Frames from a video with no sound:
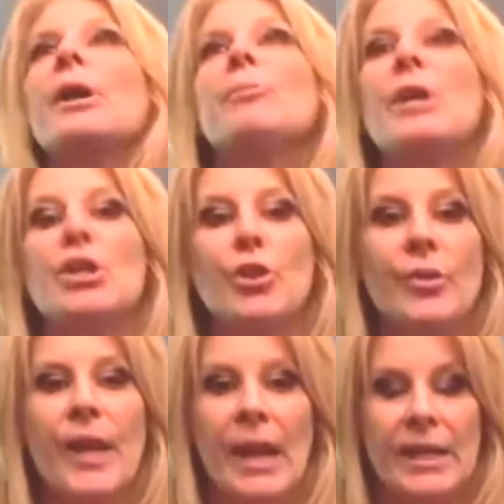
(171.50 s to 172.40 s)
you want to
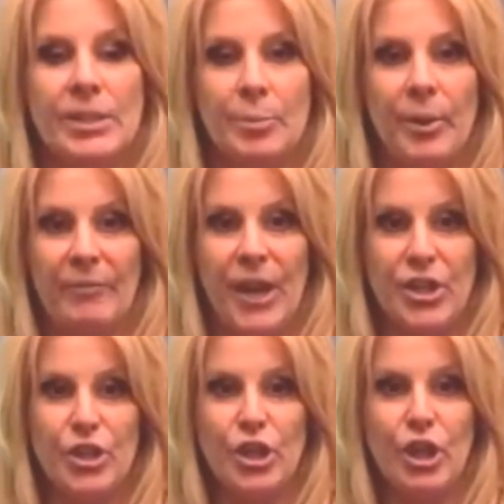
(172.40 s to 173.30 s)
make sure that it's
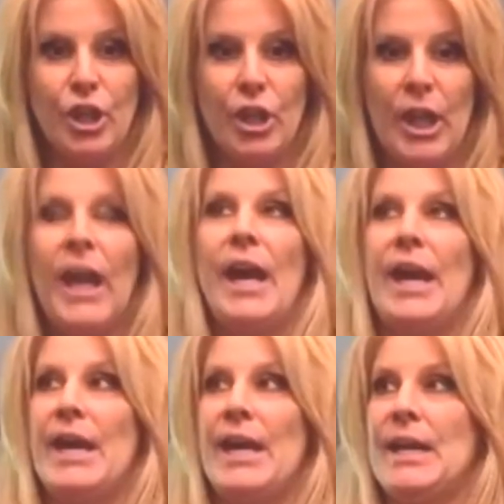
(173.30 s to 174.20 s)
professional
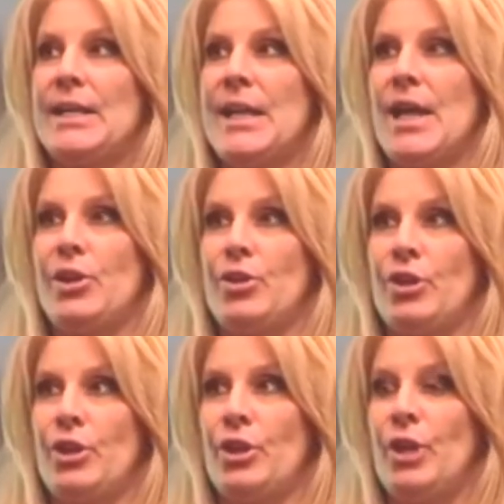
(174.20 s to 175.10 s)
and that
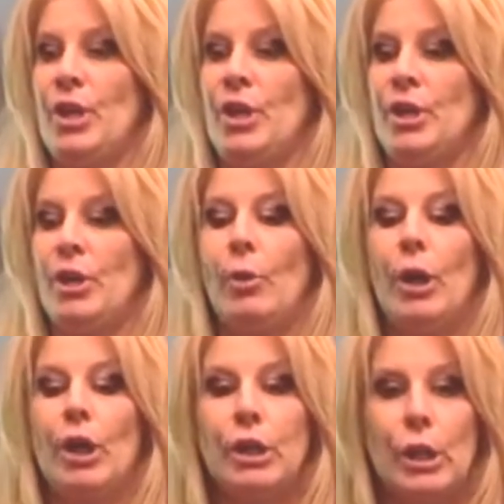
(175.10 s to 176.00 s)
you're, you
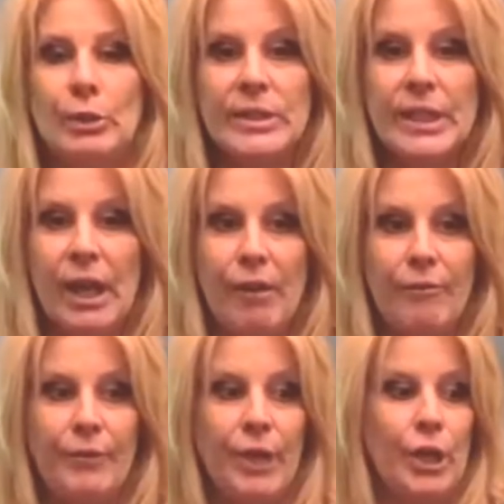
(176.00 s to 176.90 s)
know, close
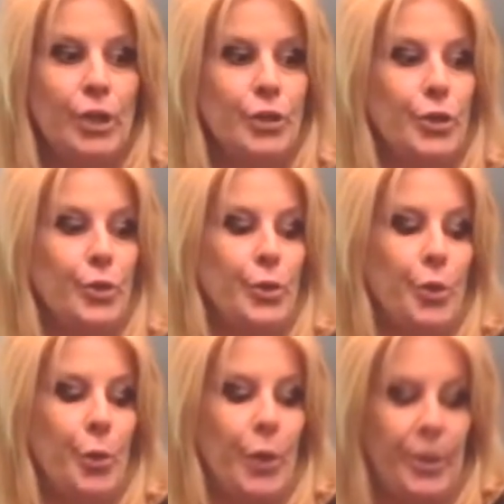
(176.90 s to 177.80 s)
enough
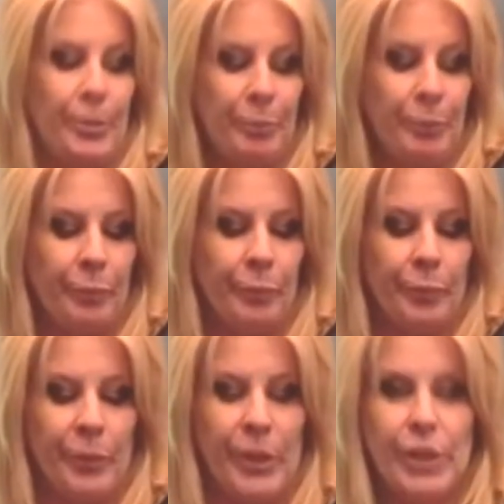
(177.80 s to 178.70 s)
to your
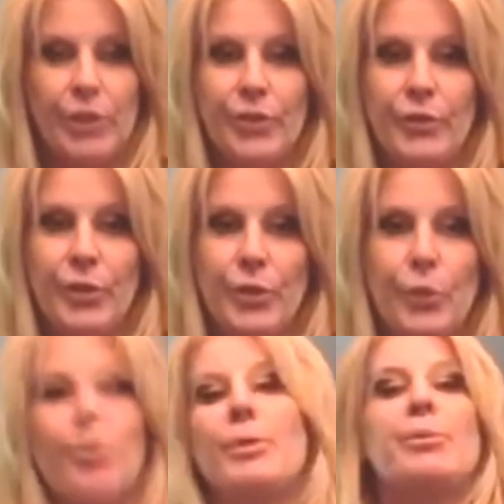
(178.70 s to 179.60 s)

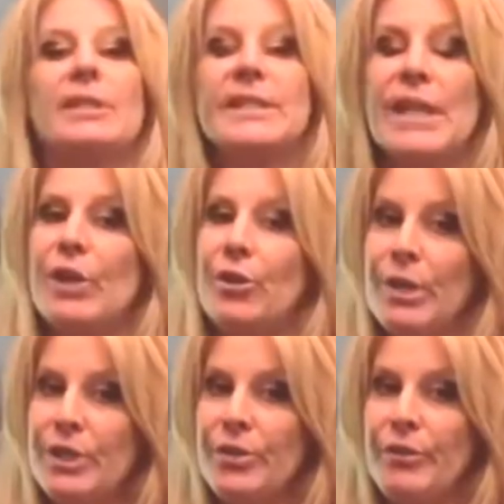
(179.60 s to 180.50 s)
interview or the person
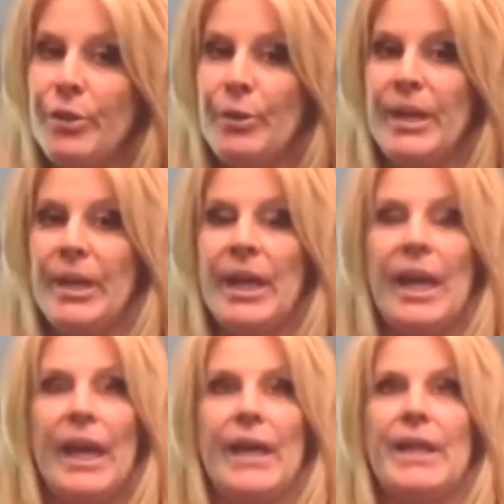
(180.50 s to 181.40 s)
that you're interviewing